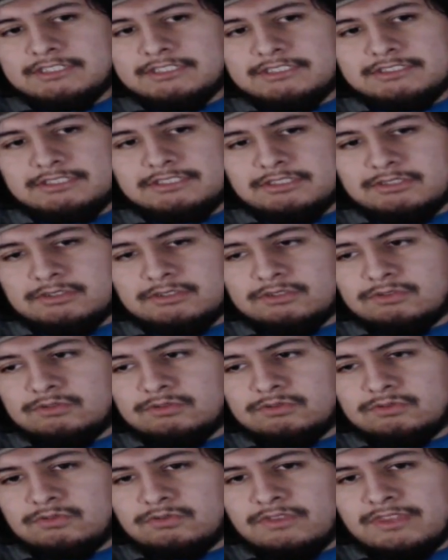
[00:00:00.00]

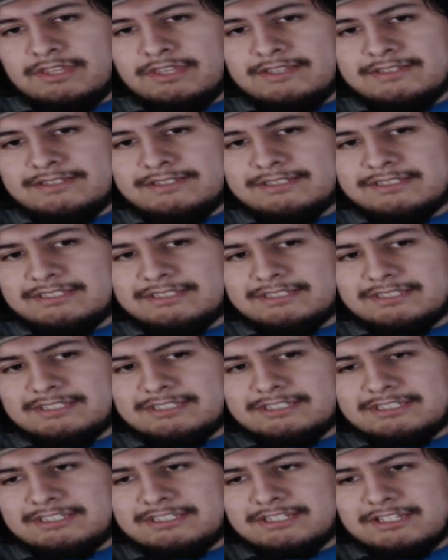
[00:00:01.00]
so
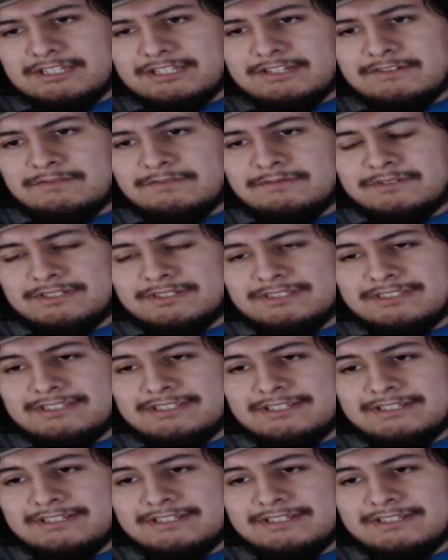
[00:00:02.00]
this was,